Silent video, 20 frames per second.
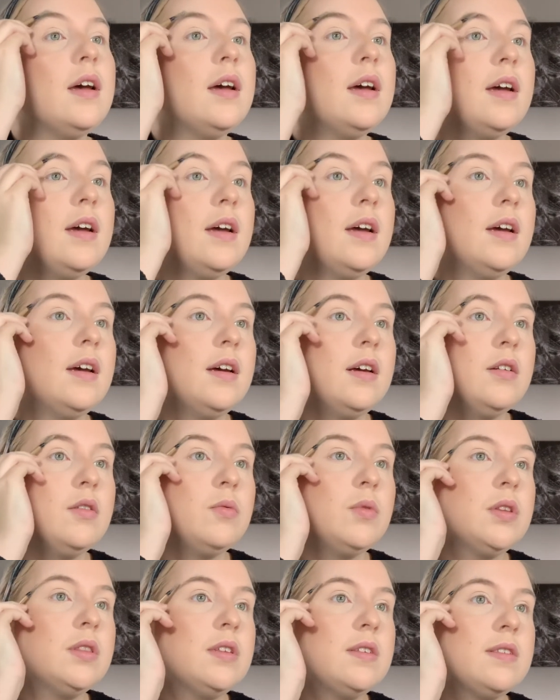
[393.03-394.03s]
And
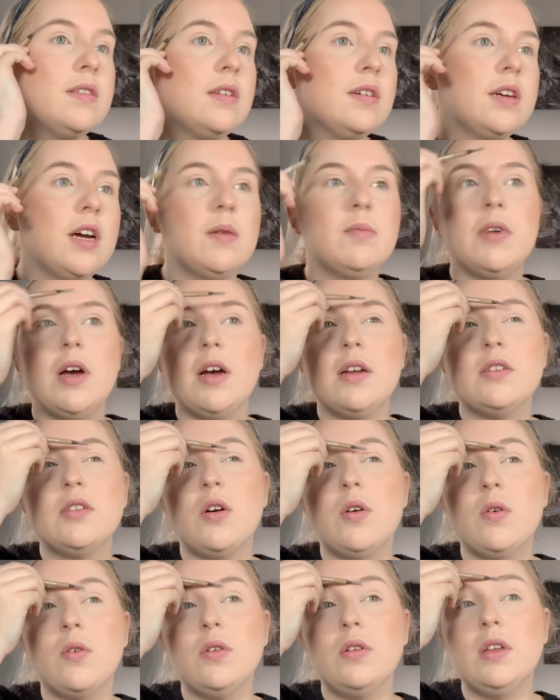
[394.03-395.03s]
with this look, I'm not
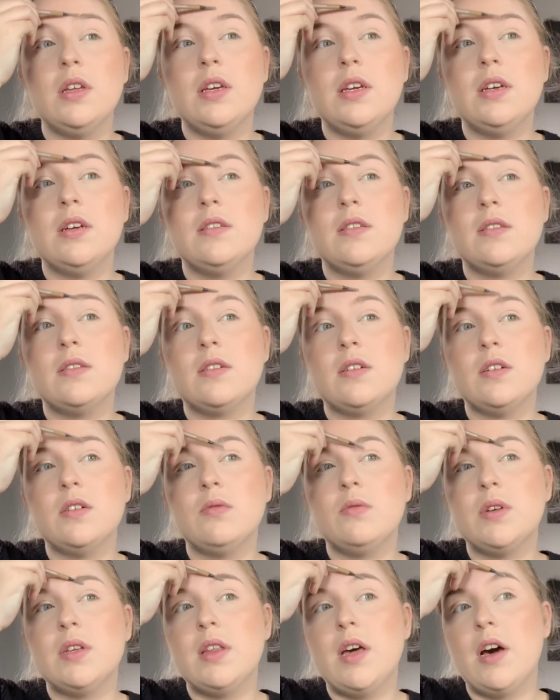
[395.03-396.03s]
totally concerned
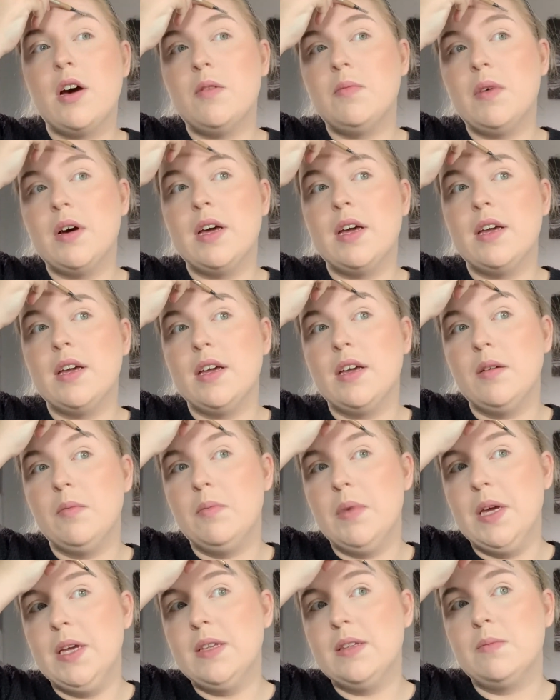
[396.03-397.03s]
with how my
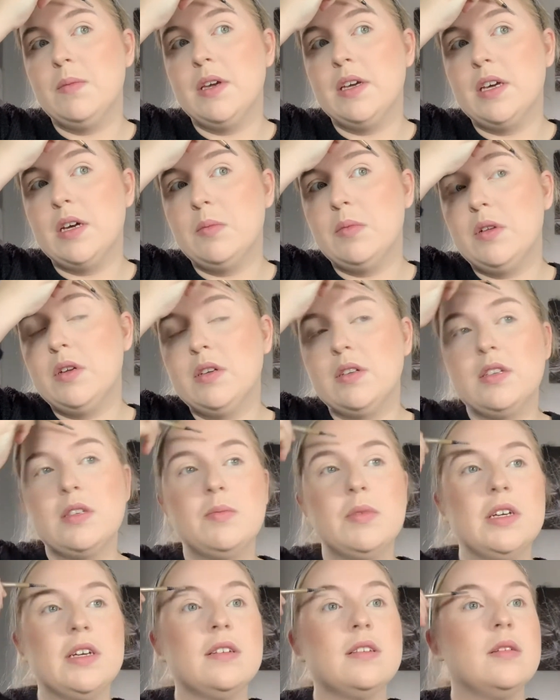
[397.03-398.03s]
base makeup looks
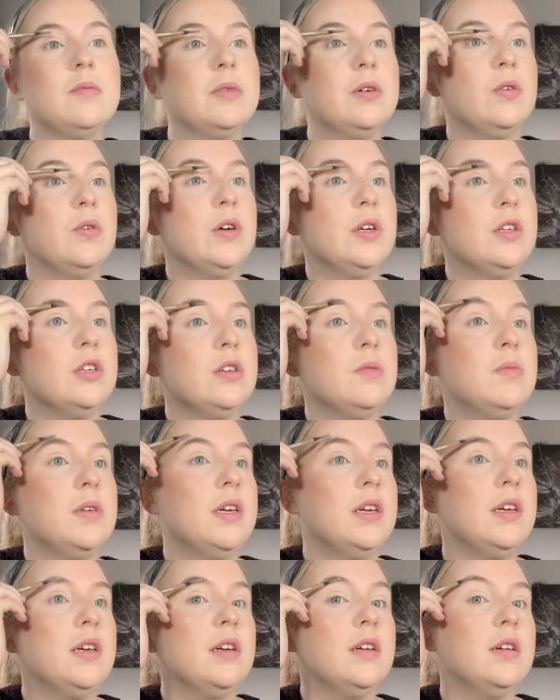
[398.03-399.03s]
because I'm going to
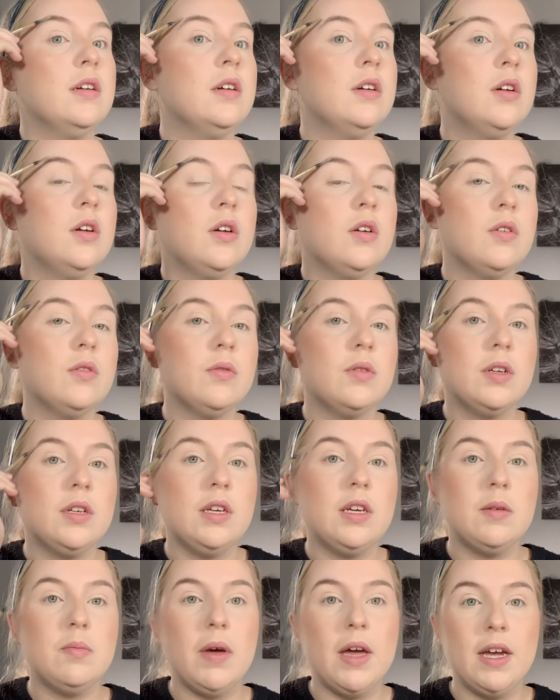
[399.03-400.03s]
be
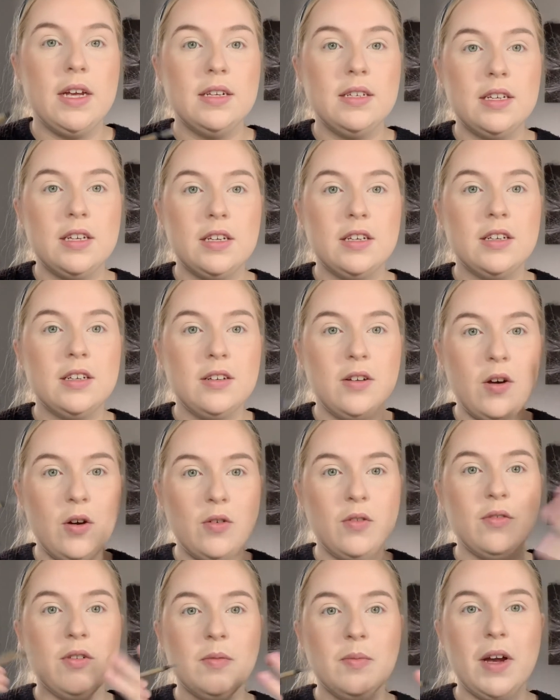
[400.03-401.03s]
really painting
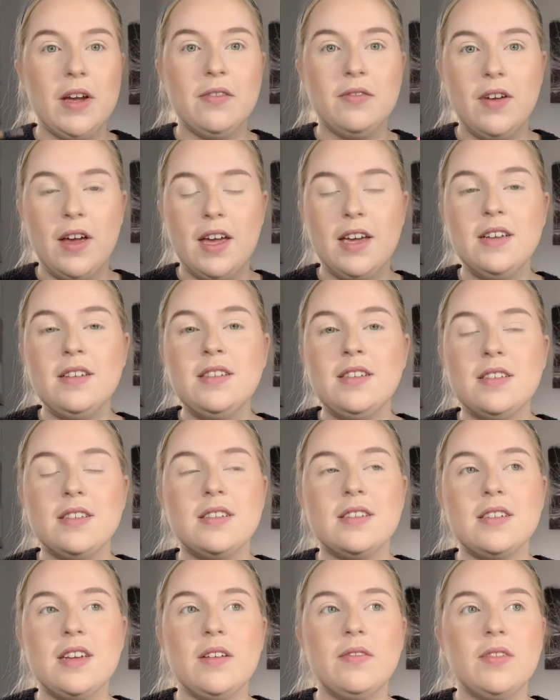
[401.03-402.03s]
over my face and
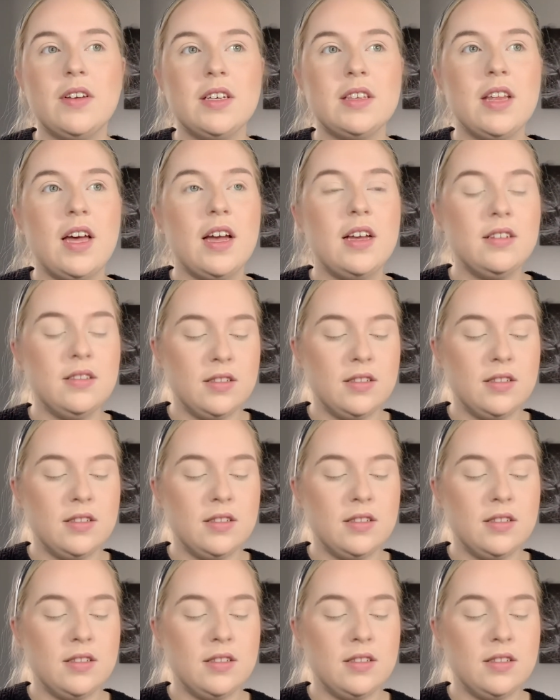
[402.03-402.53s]
stuff like that.